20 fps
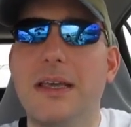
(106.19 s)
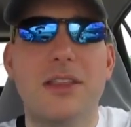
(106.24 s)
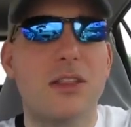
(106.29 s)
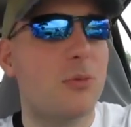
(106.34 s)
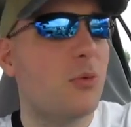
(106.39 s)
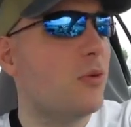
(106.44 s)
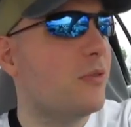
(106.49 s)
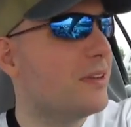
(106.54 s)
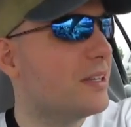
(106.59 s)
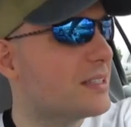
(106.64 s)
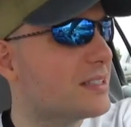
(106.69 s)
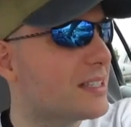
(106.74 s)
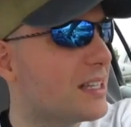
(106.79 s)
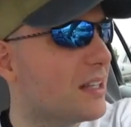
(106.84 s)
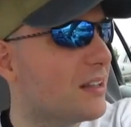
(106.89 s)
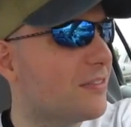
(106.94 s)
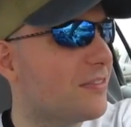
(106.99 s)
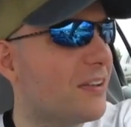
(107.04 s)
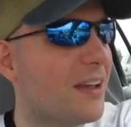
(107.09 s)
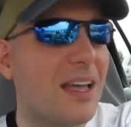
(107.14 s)
The movie
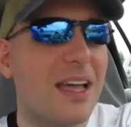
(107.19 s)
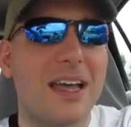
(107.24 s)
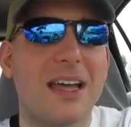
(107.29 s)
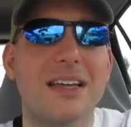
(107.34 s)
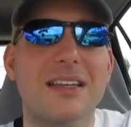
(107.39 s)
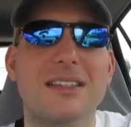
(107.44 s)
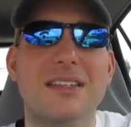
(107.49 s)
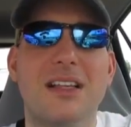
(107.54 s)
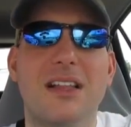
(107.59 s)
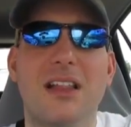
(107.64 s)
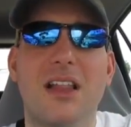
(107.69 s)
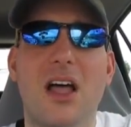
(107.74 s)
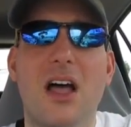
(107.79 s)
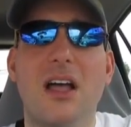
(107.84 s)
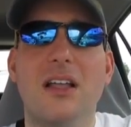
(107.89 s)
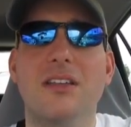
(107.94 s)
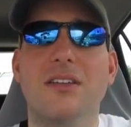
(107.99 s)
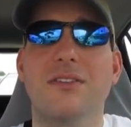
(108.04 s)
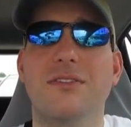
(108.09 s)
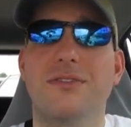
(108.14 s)
itself has a
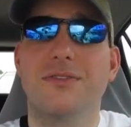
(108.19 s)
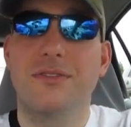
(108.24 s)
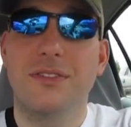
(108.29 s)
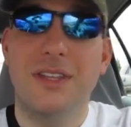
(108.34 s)
lot of